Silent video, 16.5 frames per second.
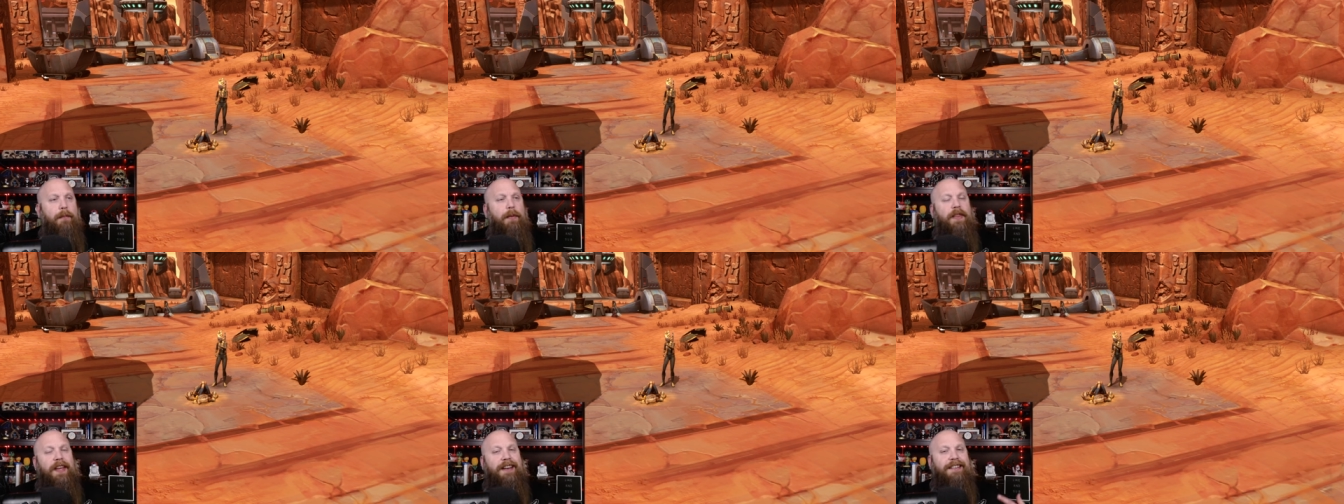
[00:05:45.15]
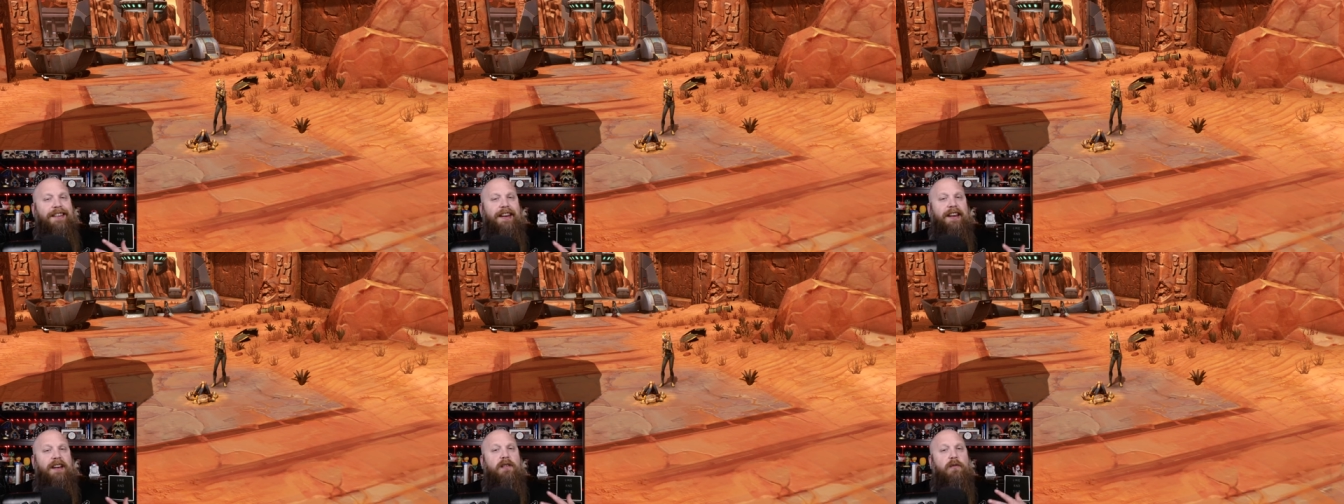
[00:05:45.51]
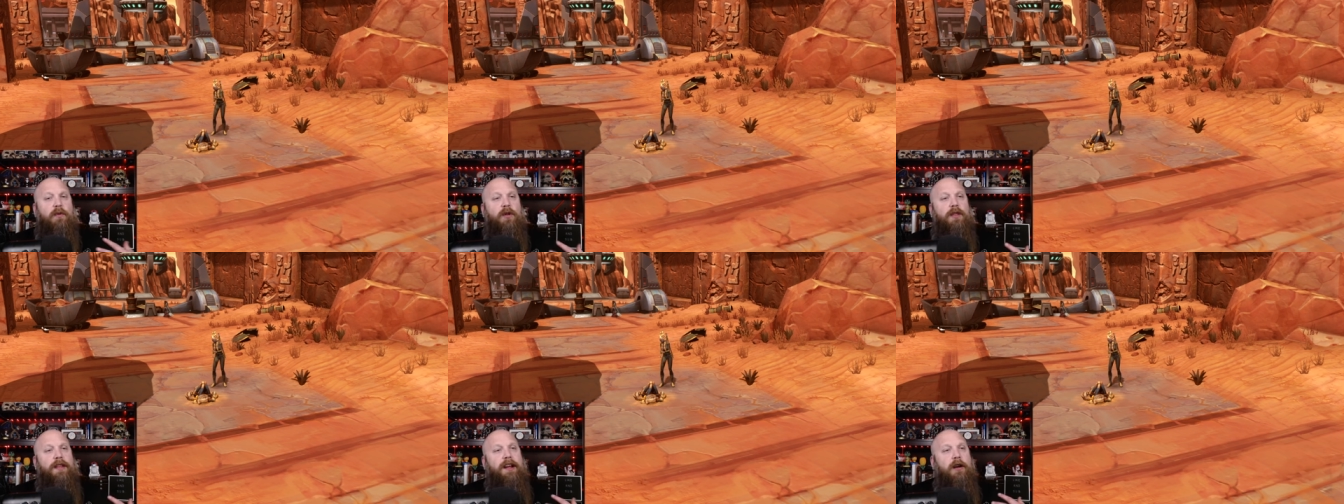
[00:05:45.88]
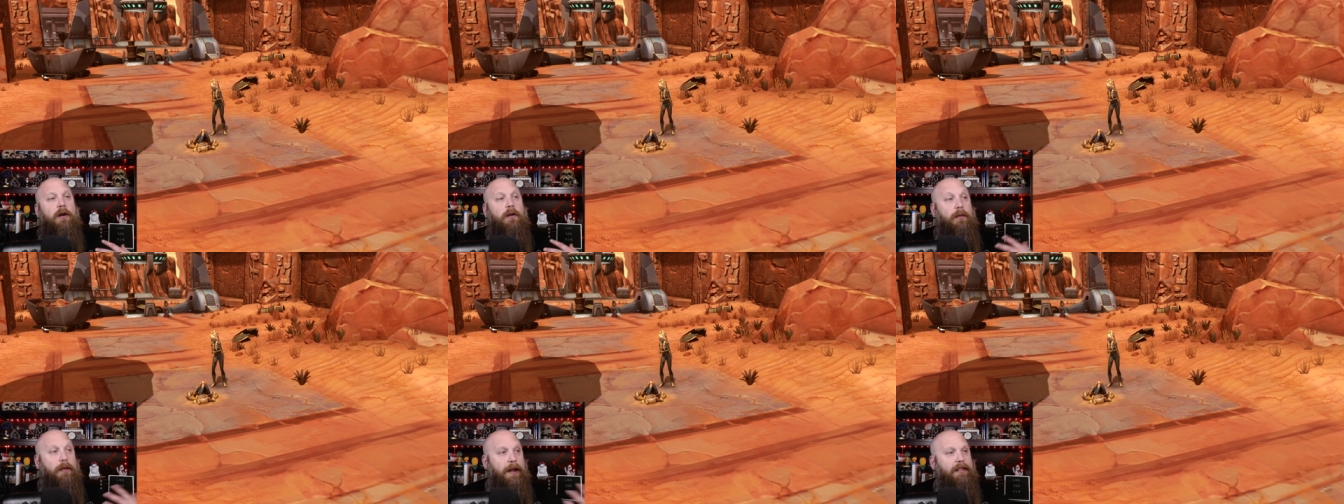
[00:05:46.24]
but they didn't really
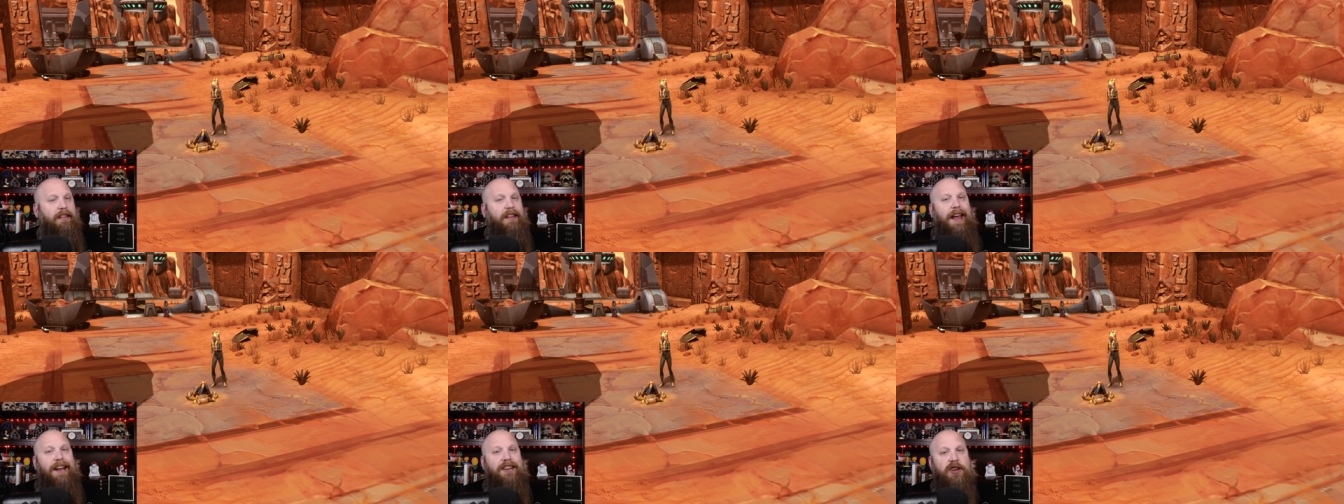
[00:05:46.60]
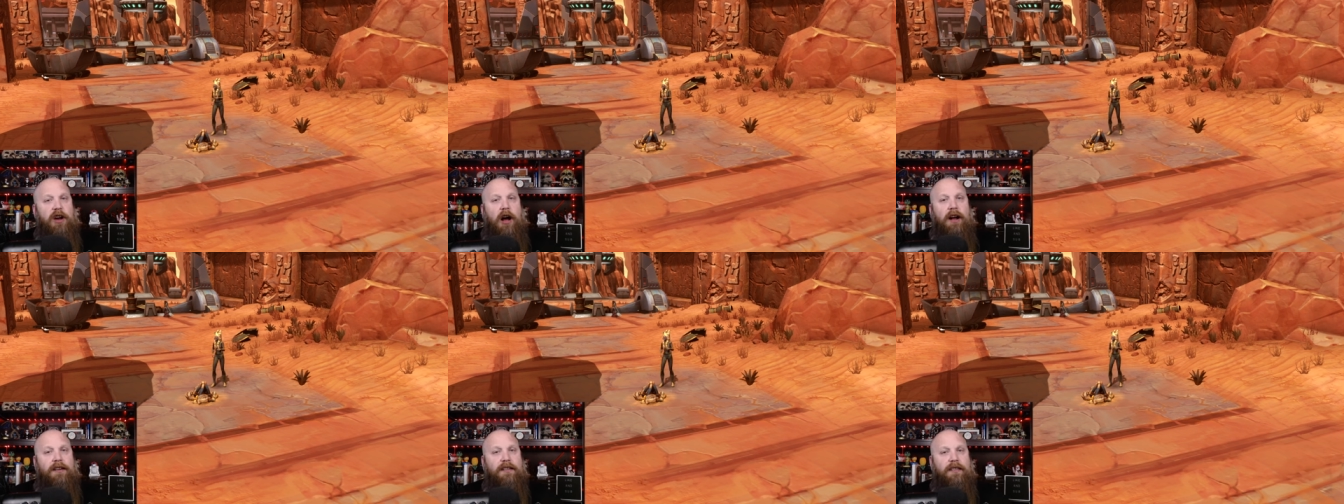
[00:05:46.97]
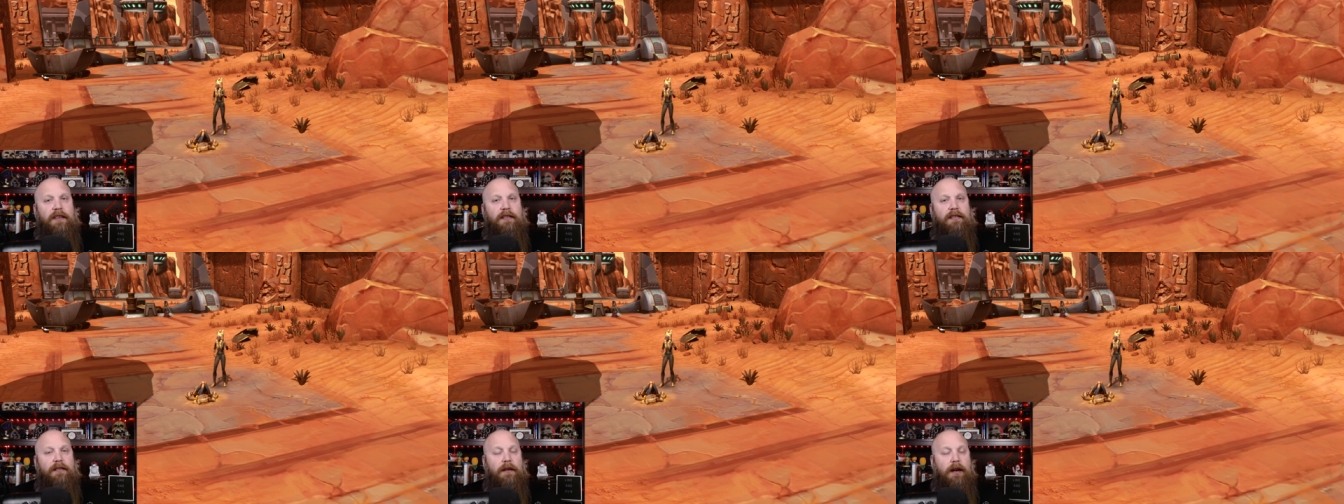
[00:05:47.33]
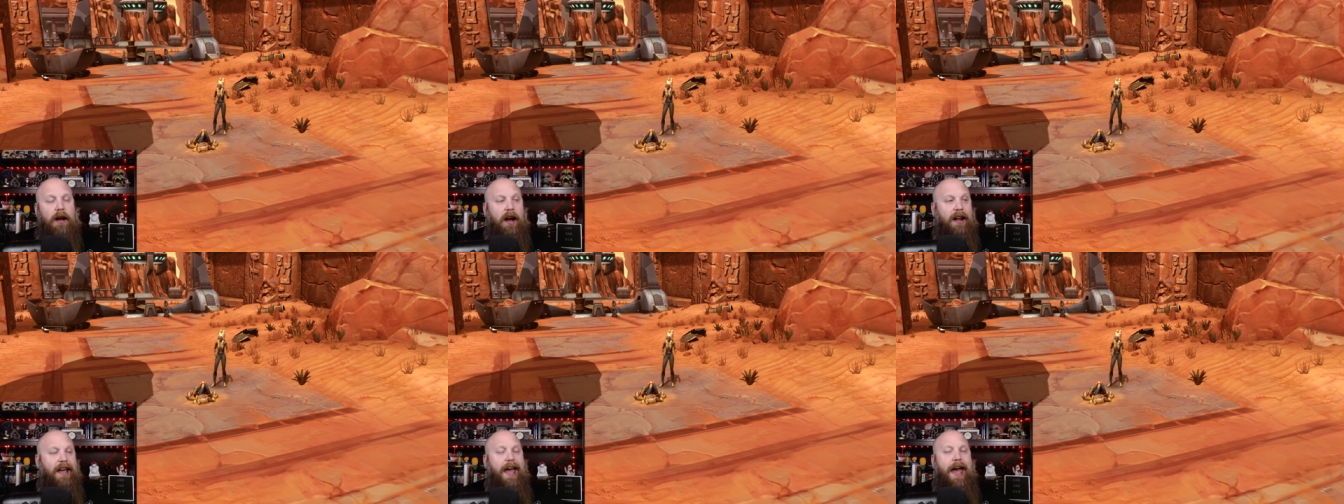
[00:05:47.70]
go, let's latch onto this
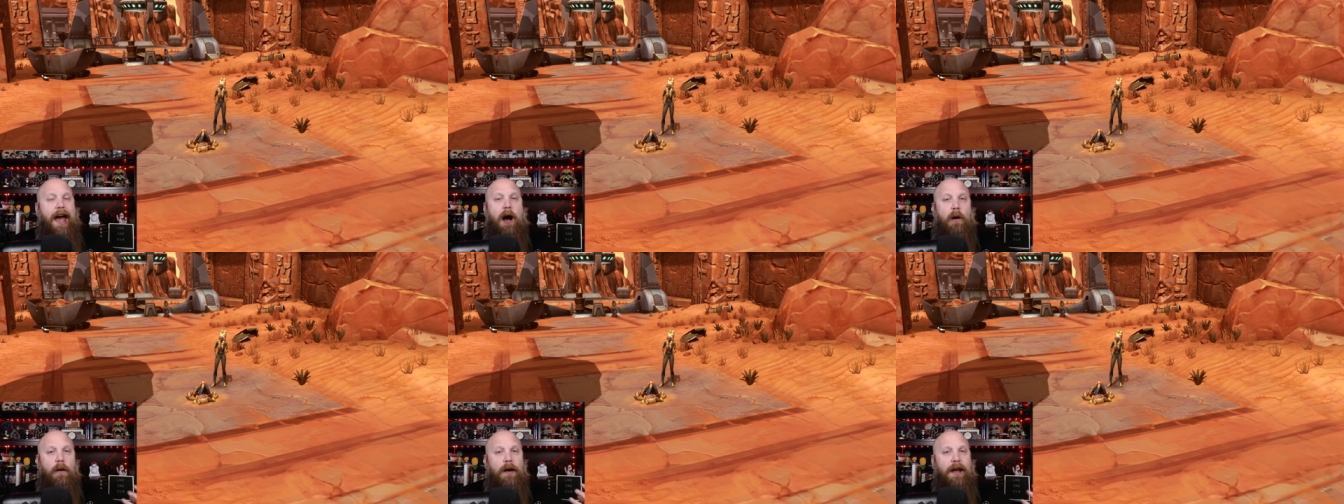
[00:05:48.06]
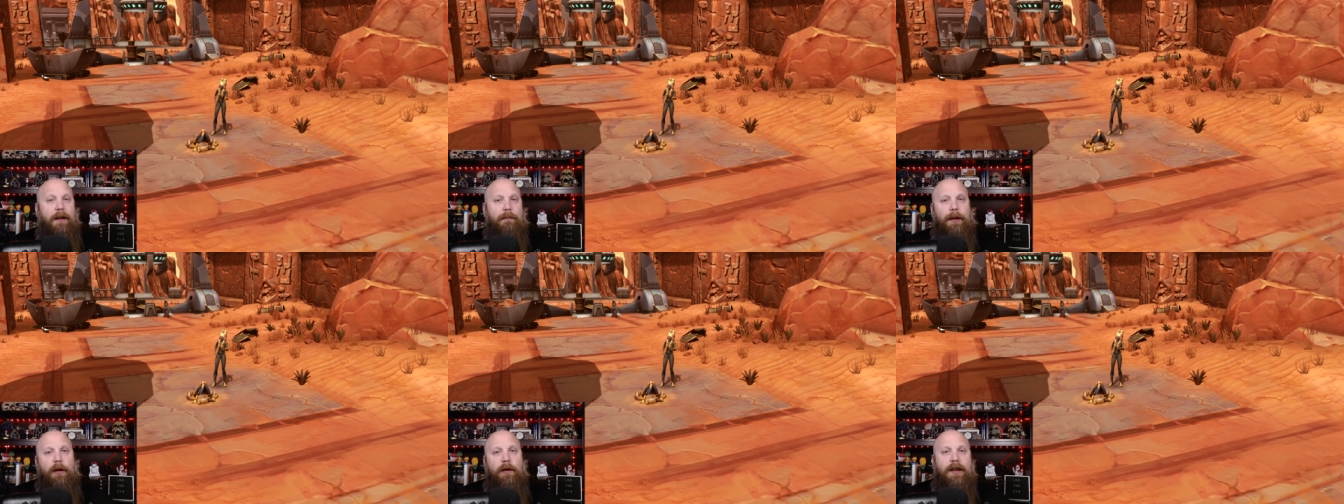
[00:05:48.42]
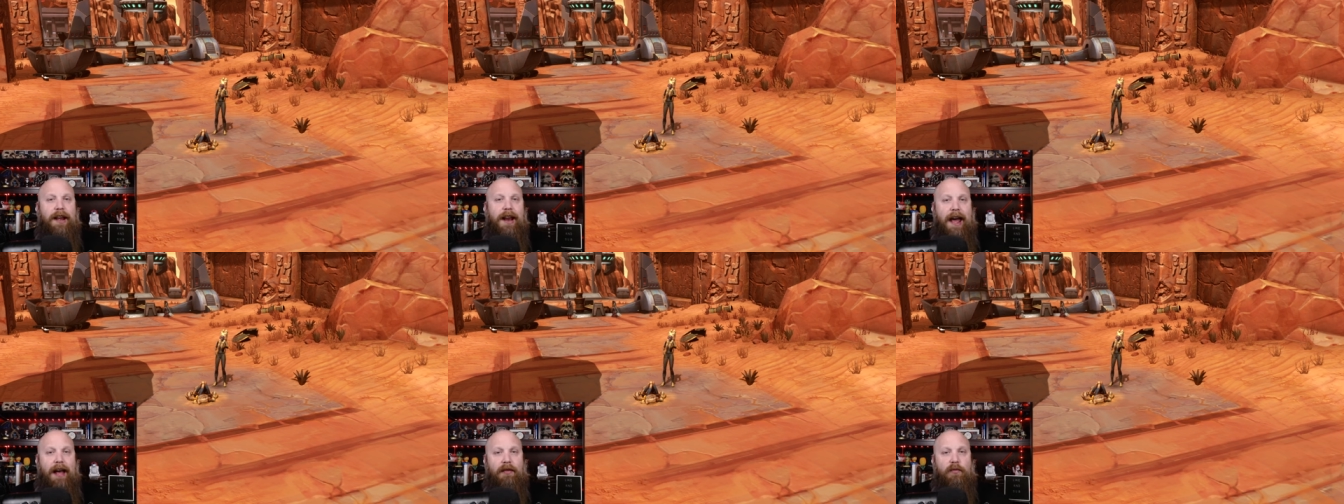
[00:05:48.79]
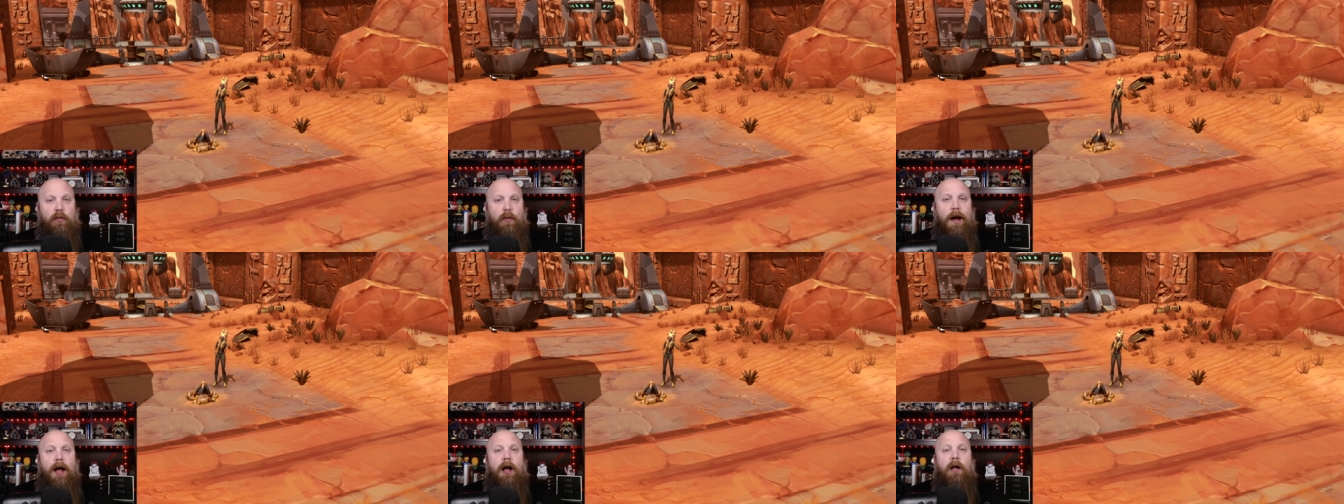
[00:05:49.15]
uh, cow and milk it as
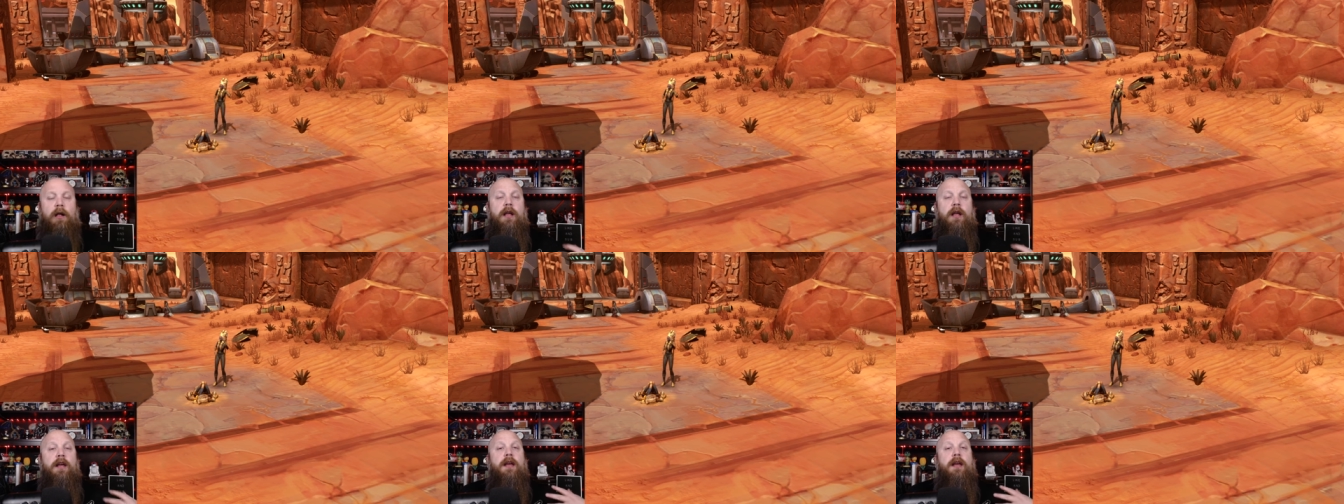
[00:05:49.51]
well.